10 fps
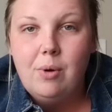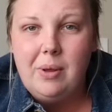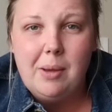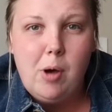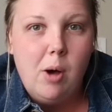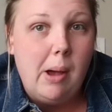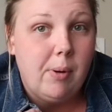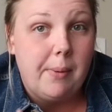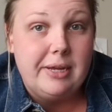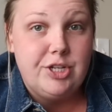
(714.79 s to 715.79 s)
When we come home, I'll
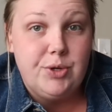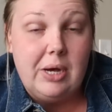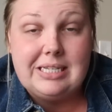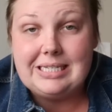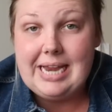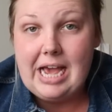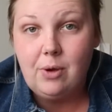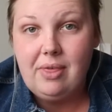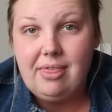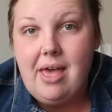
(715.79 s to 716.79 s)
probably do a
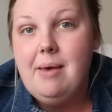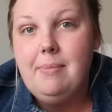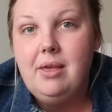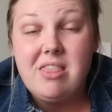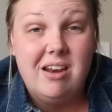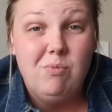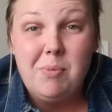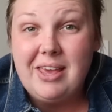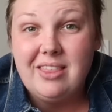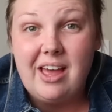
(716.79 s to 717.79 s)
snack with them, and then we'll
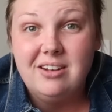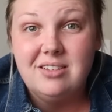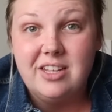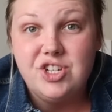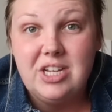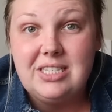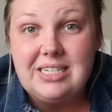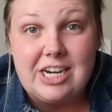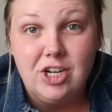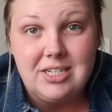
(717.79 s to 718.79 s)
make that delicious
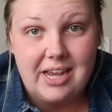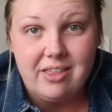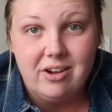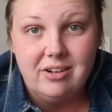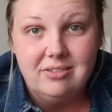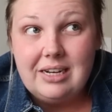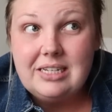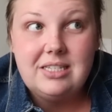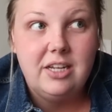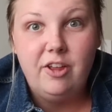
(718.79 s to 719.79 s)
dinner together. And
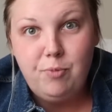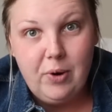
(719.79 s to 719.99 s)
I still have